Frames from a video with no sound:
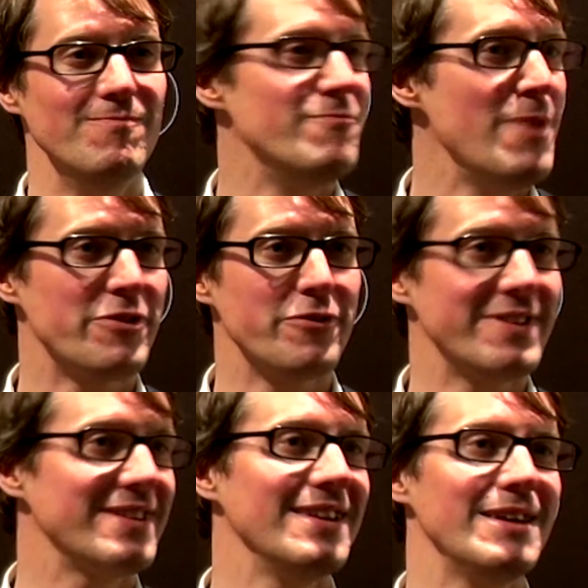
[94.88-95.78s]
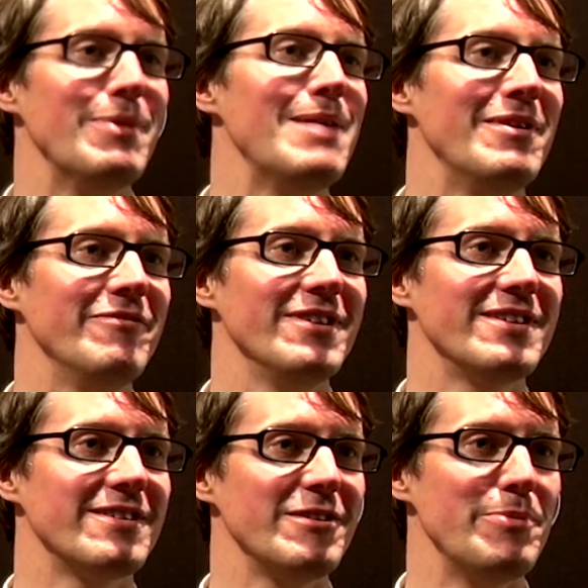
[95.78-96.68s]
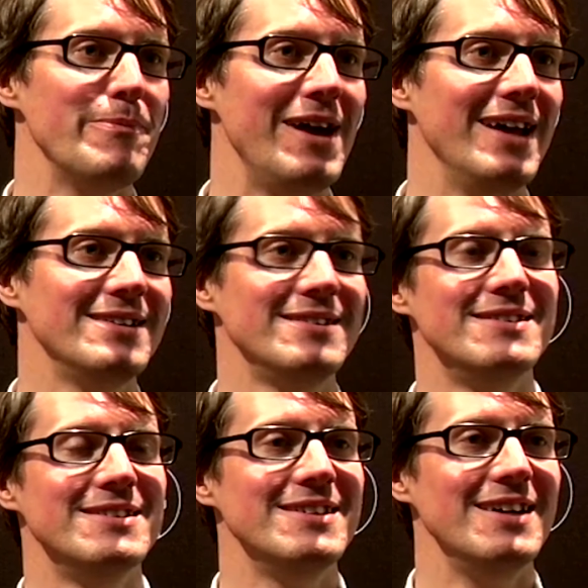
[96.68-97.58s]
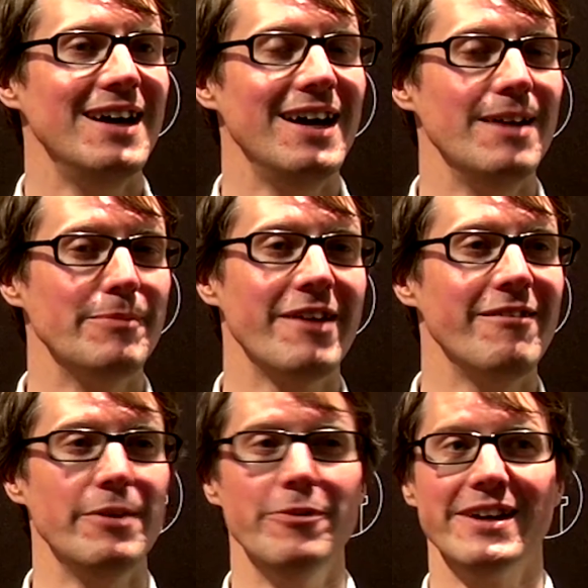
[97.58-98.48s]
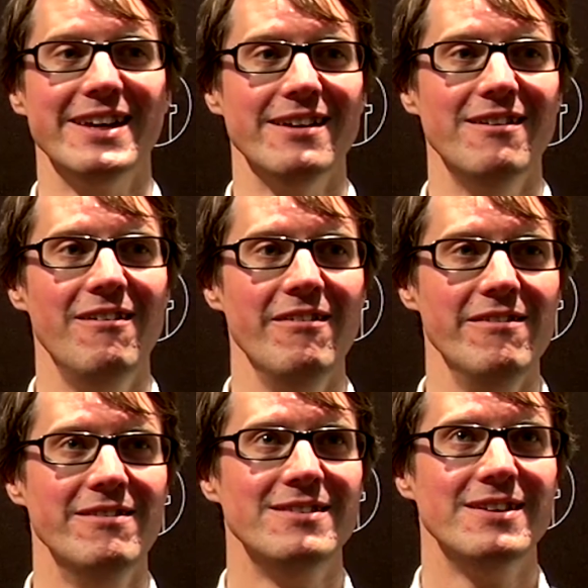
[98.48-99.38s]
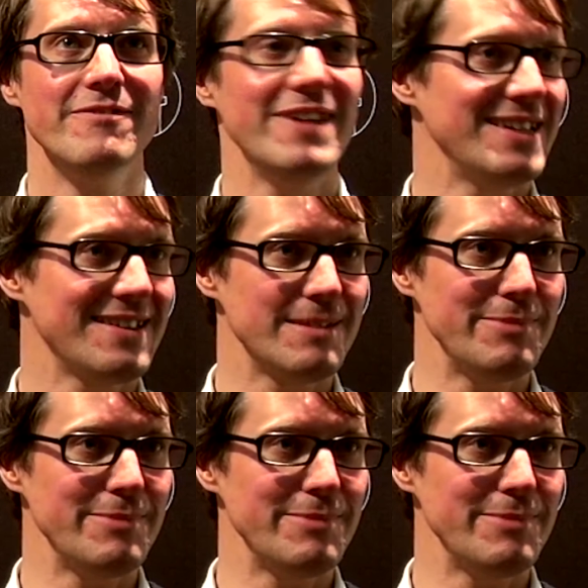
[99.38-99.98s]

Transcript: most recently Batman vs Superman, and I'm currently working on Fantastic